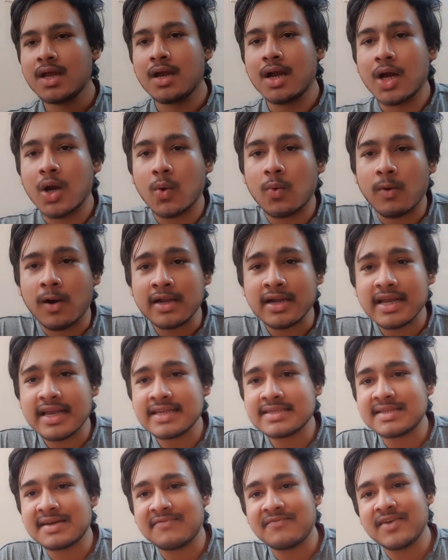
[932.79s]
Now what is
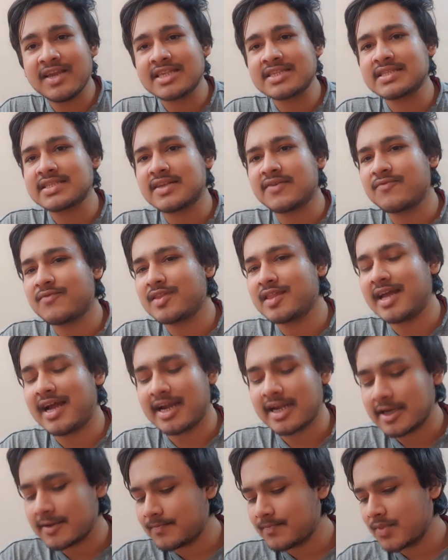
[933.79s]
the fix for
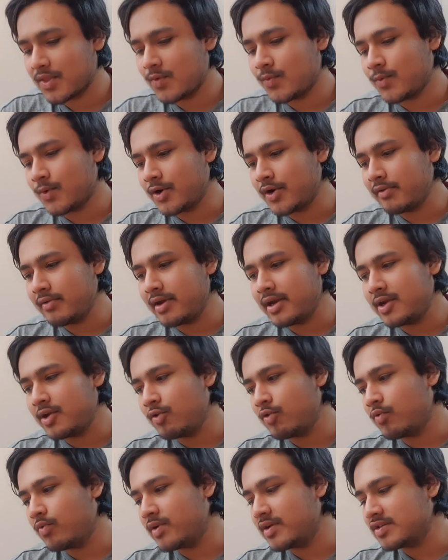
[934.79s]
that? What you need to
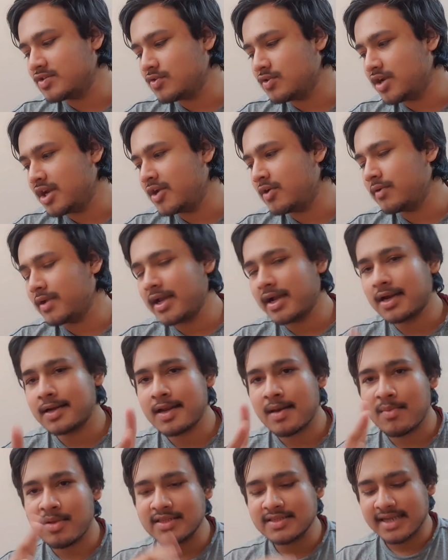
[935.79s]
do is, you need to take a
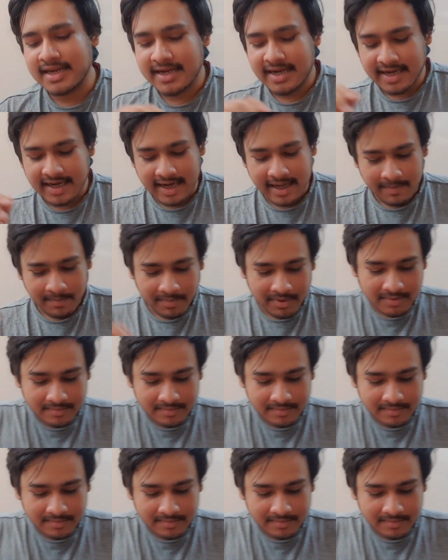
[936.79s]
double-sided tape.